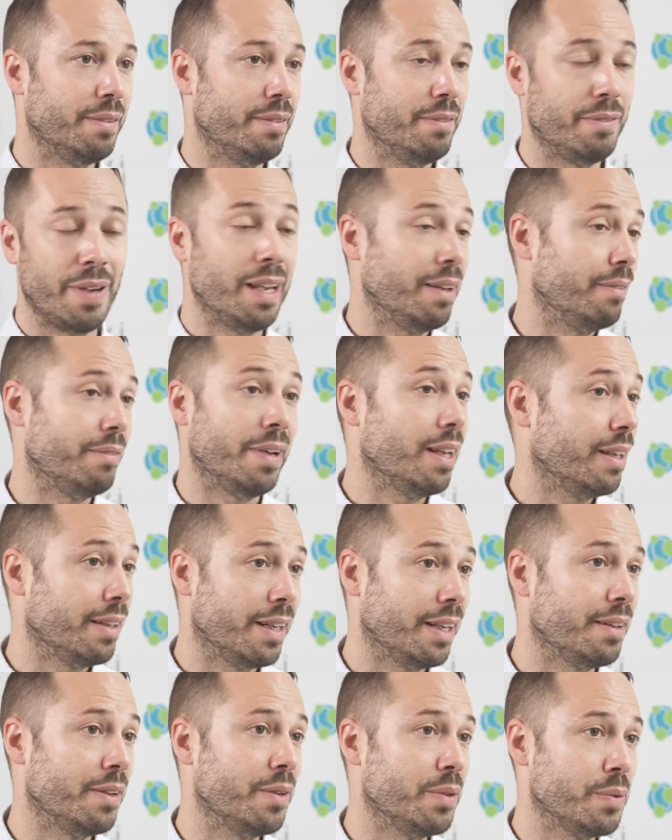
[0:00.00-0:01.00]

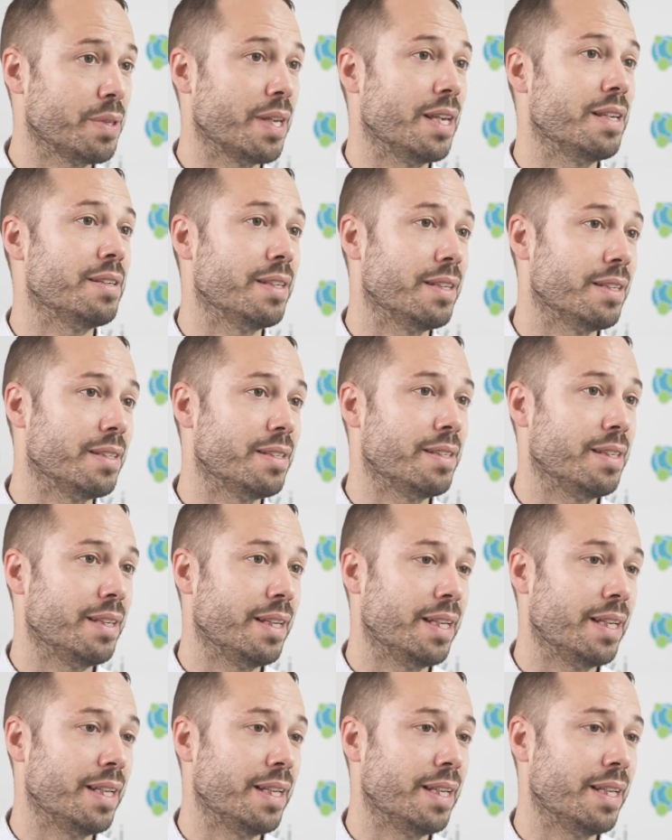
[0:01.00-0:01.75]
validate their use cases.